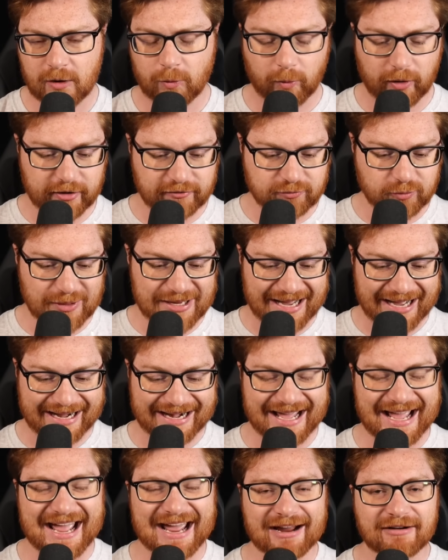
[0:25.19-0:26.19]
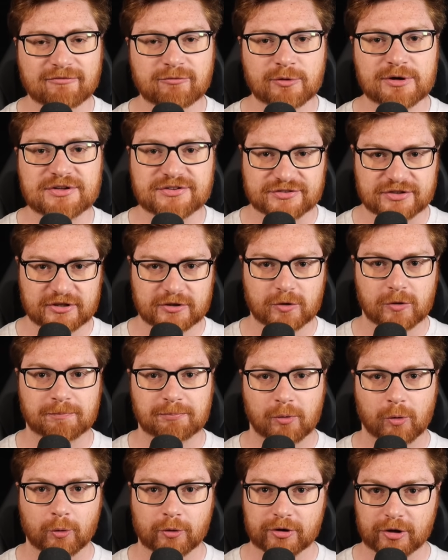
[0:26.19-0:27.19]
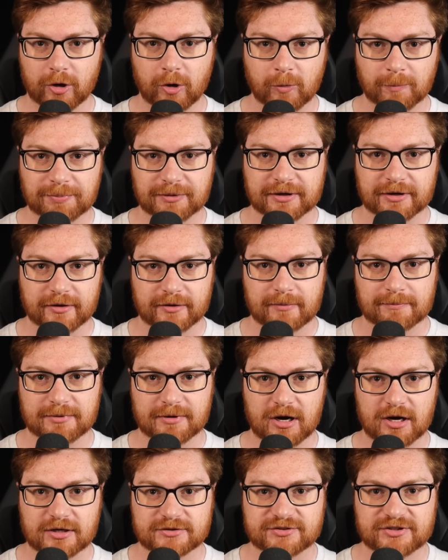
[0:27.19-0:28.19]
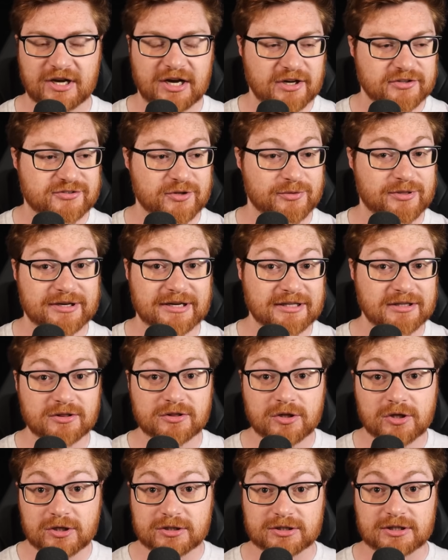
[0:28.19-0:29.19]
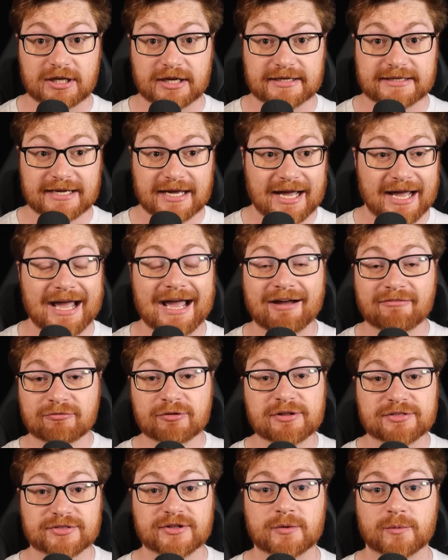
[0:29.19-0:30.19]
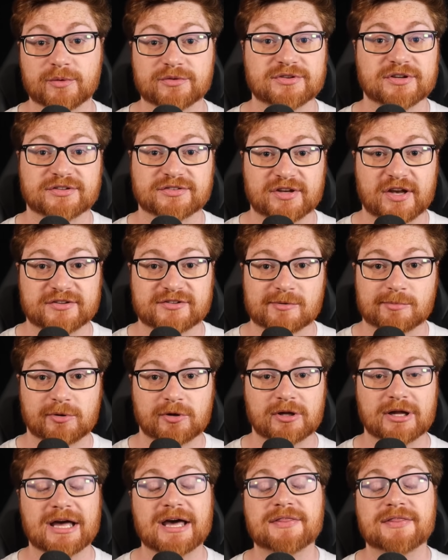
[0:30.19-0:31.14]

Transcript: What if we had every single port open on the box so that it looked like every everything was accessible,